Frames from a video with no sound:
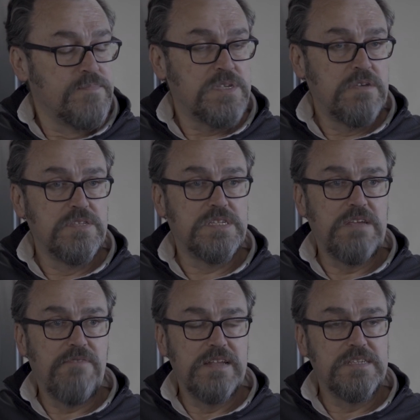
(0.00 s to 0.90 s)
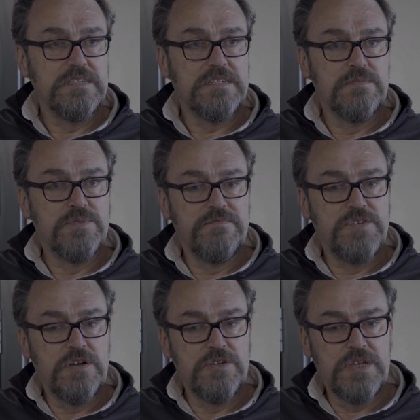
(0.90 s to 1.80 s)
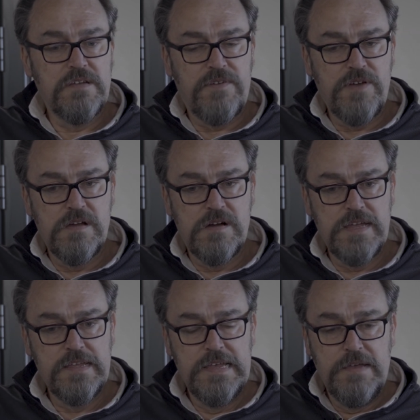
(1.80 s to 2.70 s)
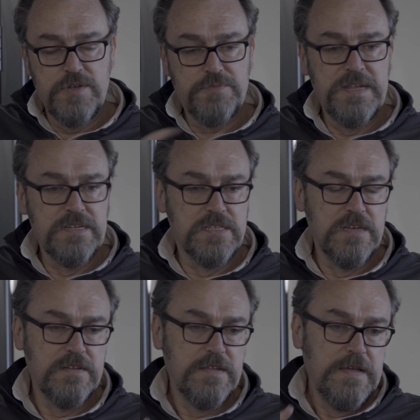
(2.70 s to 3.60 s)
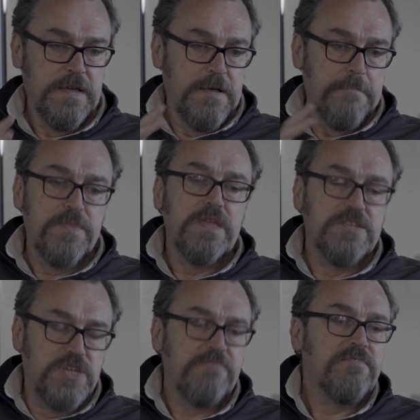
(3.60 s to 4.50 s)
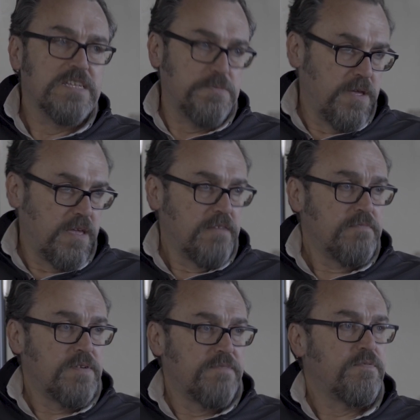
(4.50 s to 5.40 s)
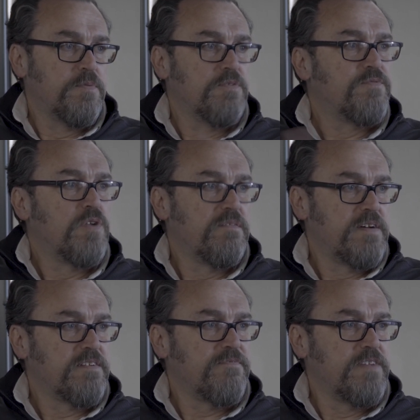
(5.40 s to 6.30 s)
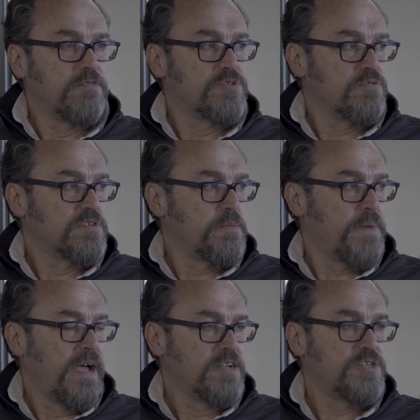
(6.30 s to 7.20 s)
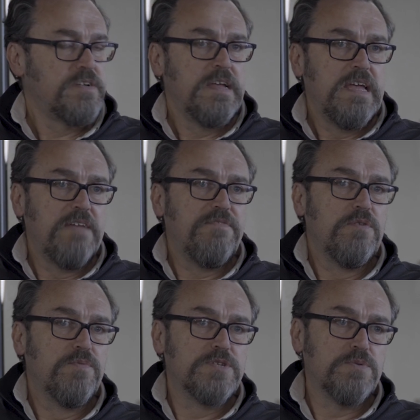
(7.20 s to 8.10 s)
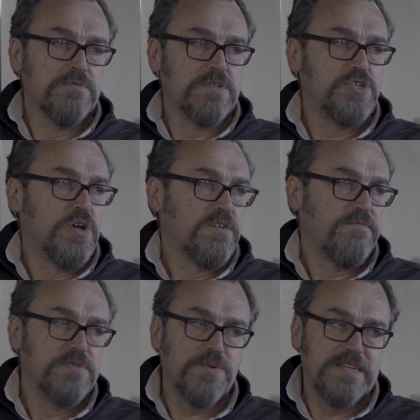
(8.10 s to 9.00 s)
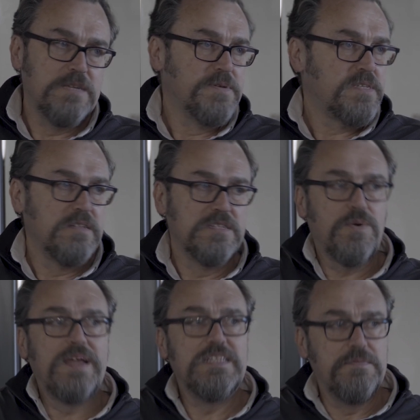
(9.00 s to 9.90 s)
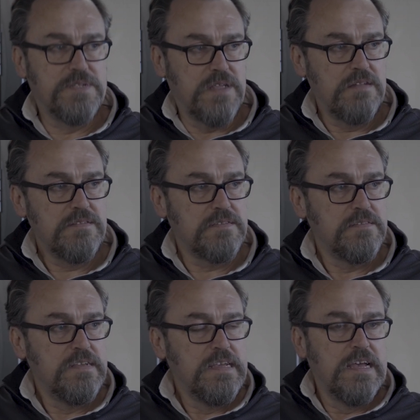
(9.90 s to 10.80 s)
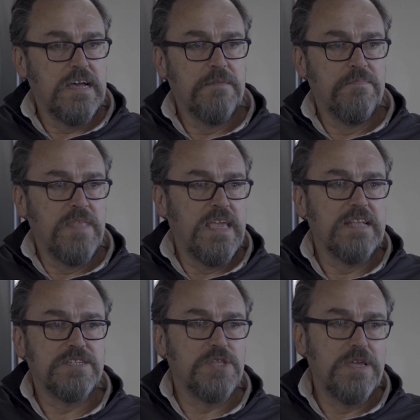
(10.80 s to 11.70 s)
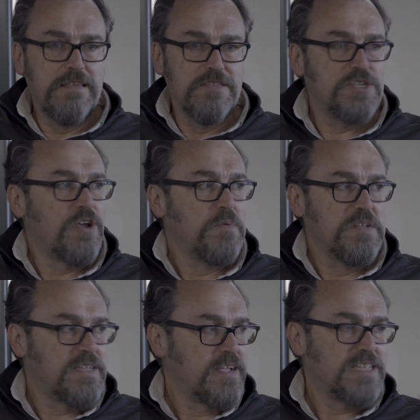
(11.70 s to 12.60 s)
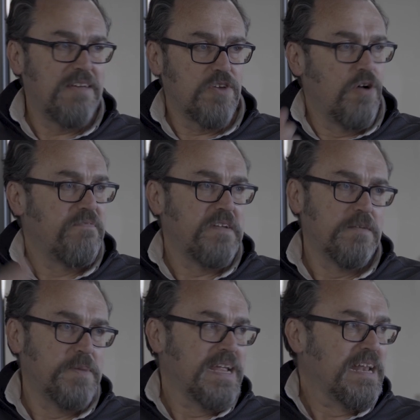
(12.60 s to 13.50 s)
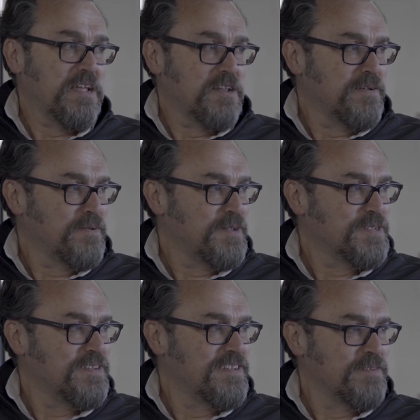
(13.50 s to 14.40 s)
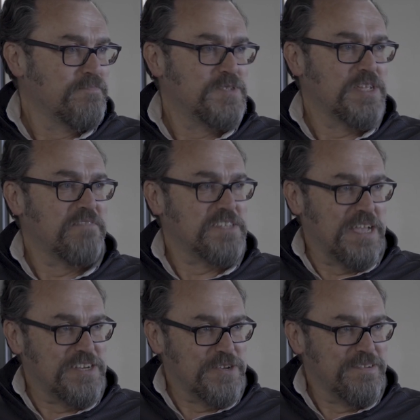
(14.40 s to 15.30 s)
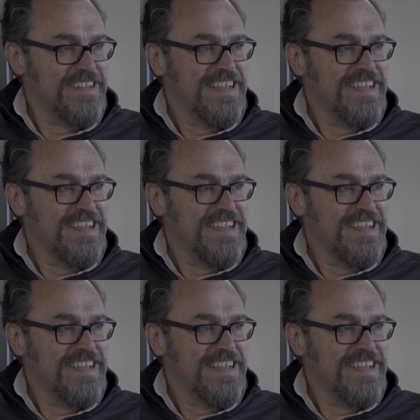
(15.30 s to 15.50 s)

So the C rates in terms of charging are very high, which means that, generally speaking, and for all of our vehicles across the patch, if you were to want to charge from 20% to 80%, it's the time you'd take to have a coffee and a panini at a service station.